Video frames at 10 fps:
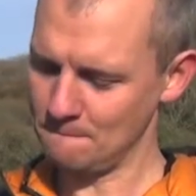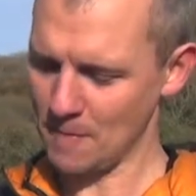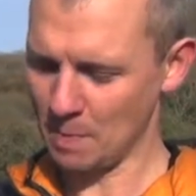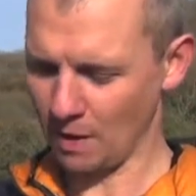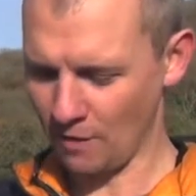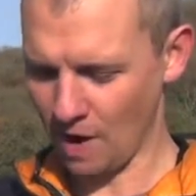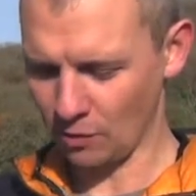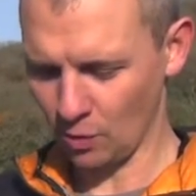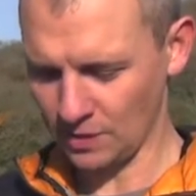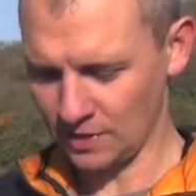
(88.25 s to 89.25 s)
my big
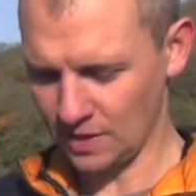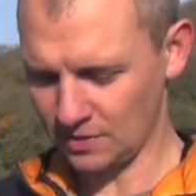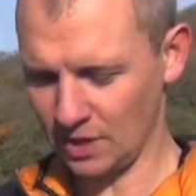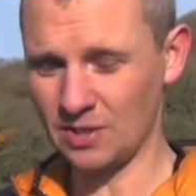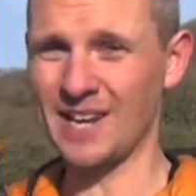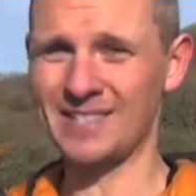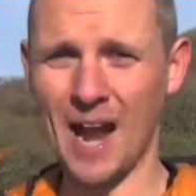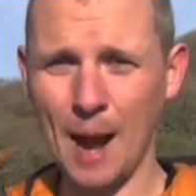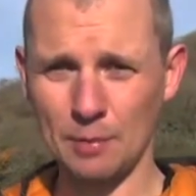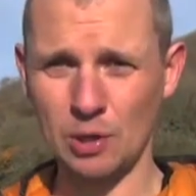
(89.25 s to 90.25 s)
favorite, authenticity, because that's
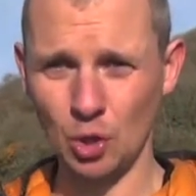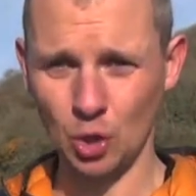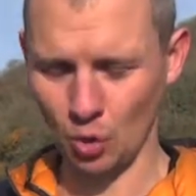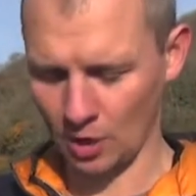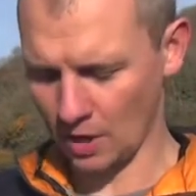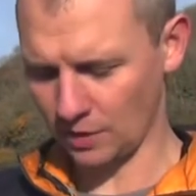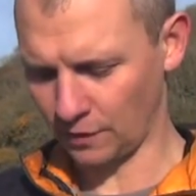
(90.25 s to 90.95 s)
the absolute shortcut